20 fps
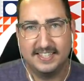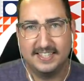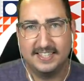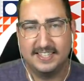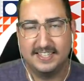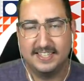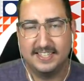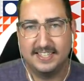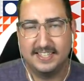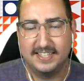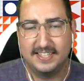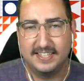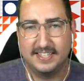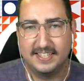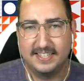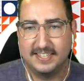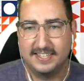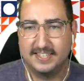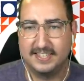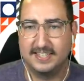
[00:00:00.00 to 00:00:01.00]

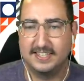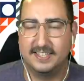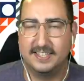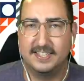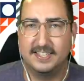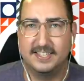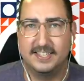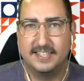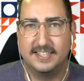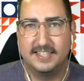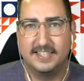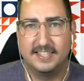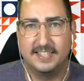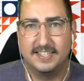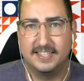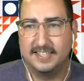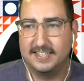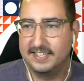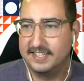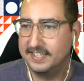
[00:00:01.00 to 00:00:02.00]

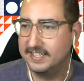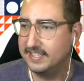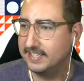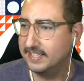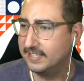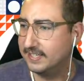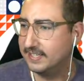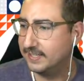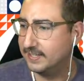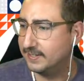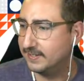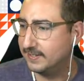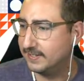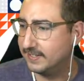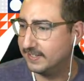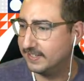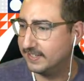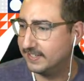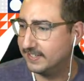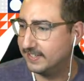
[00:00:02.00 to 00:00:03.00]

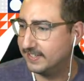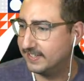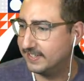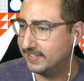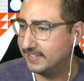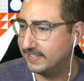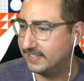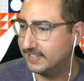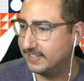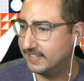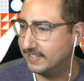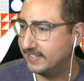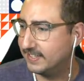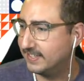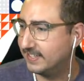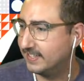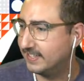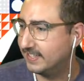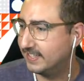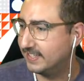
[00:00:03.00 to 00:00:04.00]

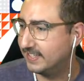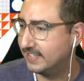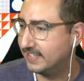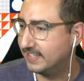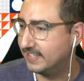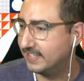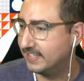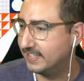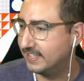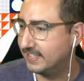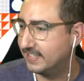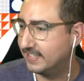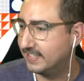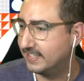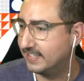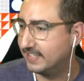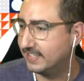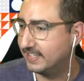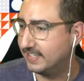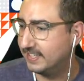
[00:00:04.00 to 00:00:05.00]

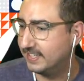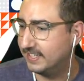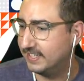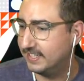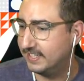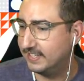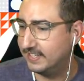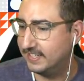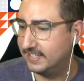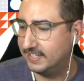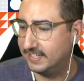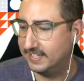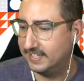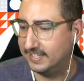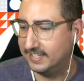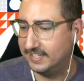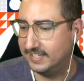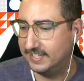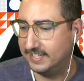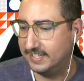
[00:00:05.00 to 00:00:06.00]

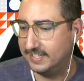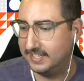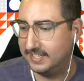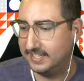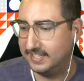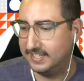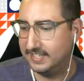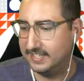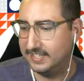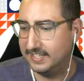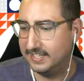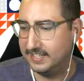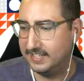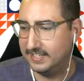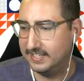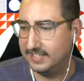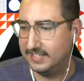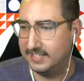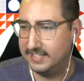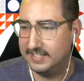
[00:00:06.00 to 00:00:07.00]

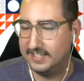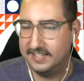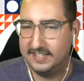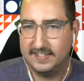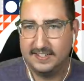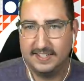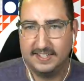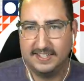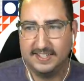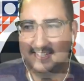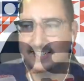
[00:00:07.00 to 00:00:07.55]
(not speaking)